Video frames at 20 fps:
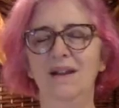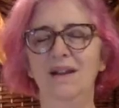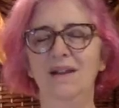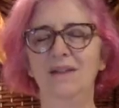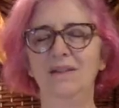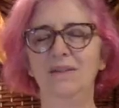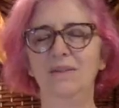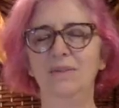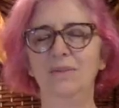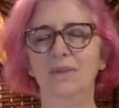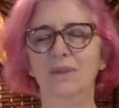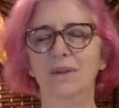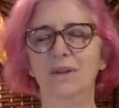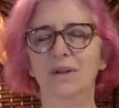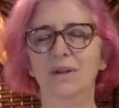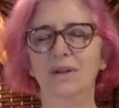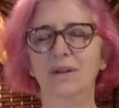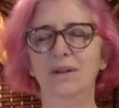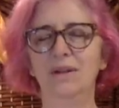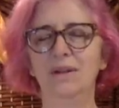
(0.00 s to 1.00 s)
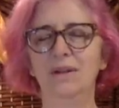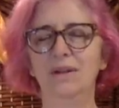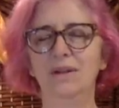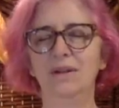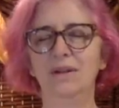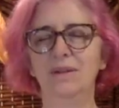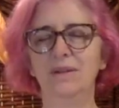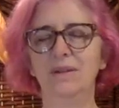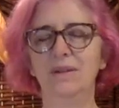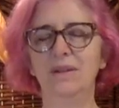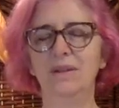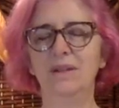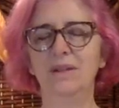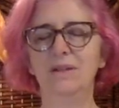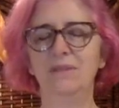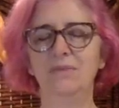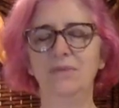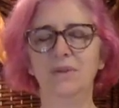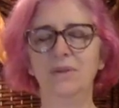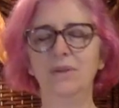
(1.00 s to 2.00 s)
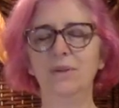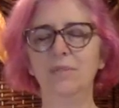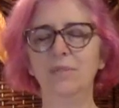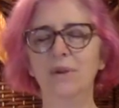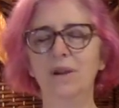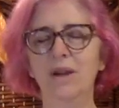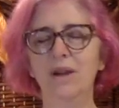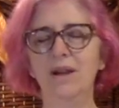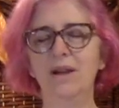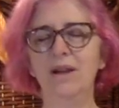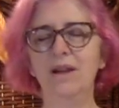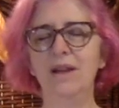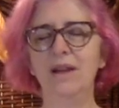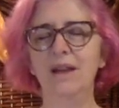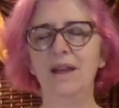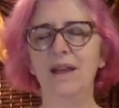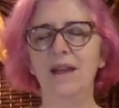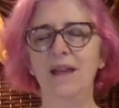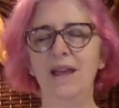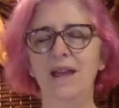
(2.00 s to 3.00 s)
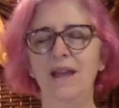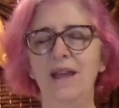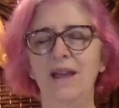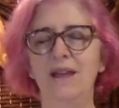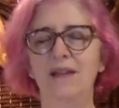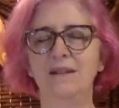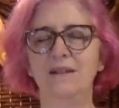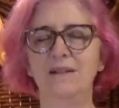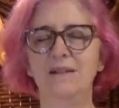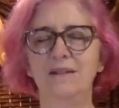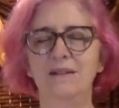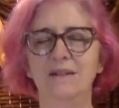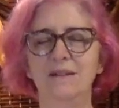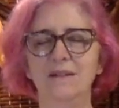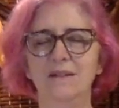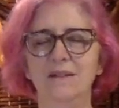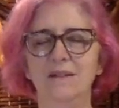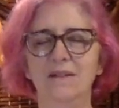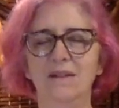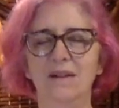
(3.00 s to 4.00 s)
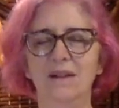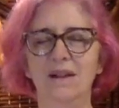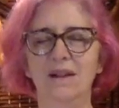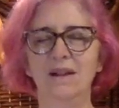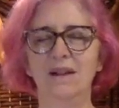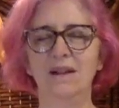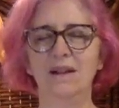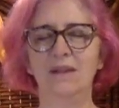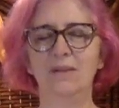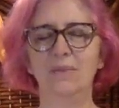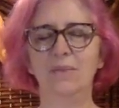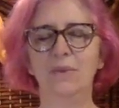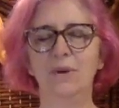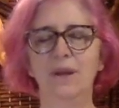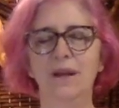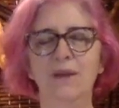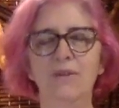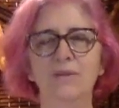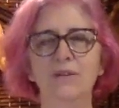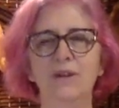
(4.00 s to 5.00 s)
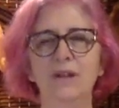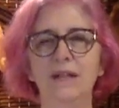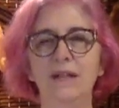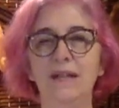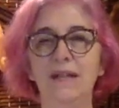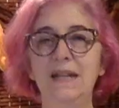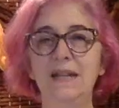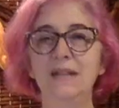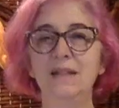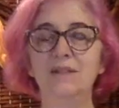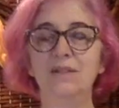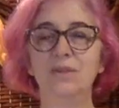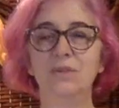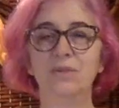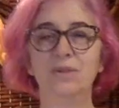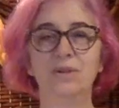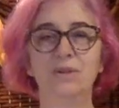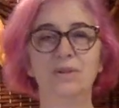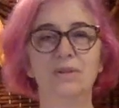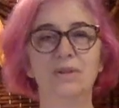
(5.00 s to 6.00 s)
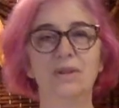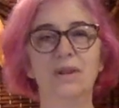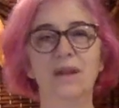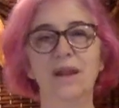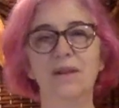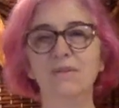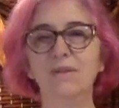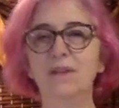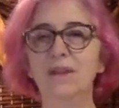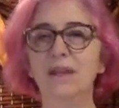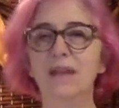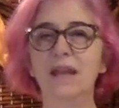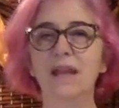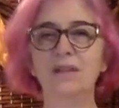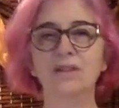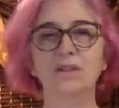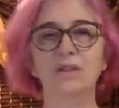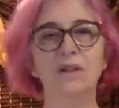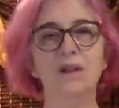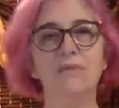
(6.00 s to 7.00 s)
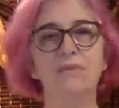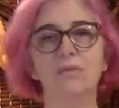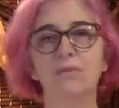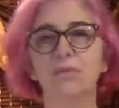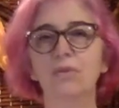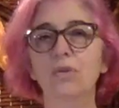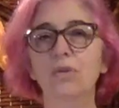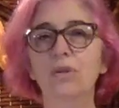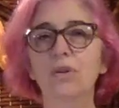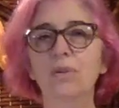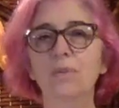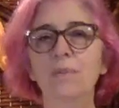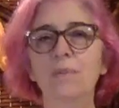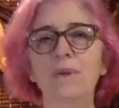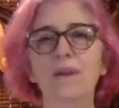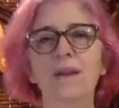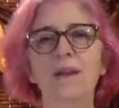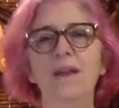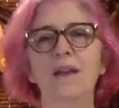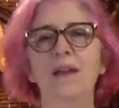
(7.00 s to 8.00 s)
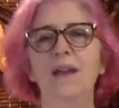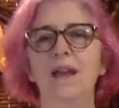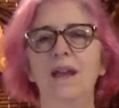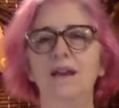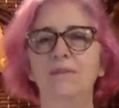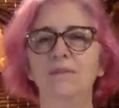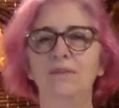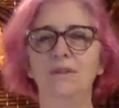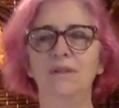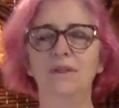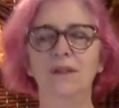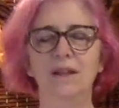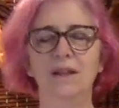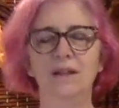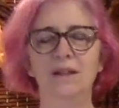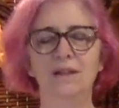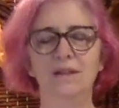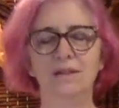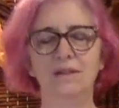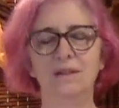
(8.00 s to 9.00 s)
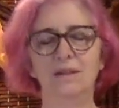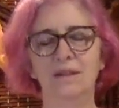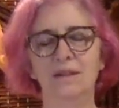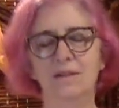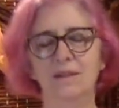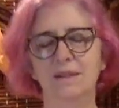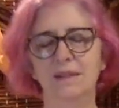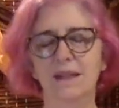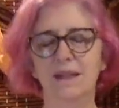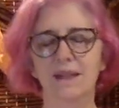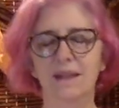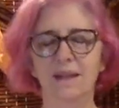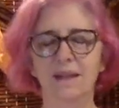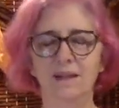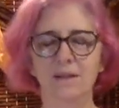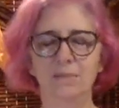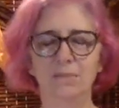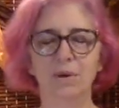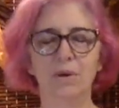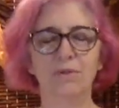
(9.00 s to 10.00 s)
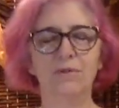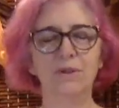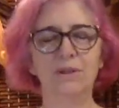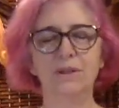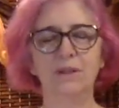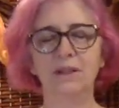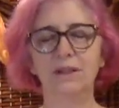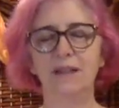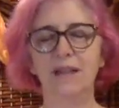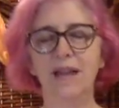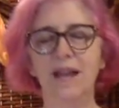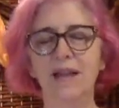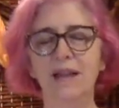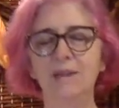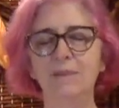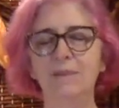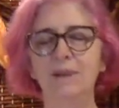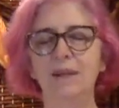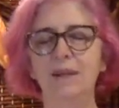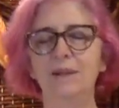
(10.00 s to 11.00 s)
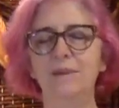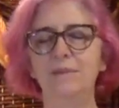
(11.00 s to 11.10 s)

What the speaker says: your each vertebra and whatever it needs. So there's everything has enough room. Everything is in perfect alignment.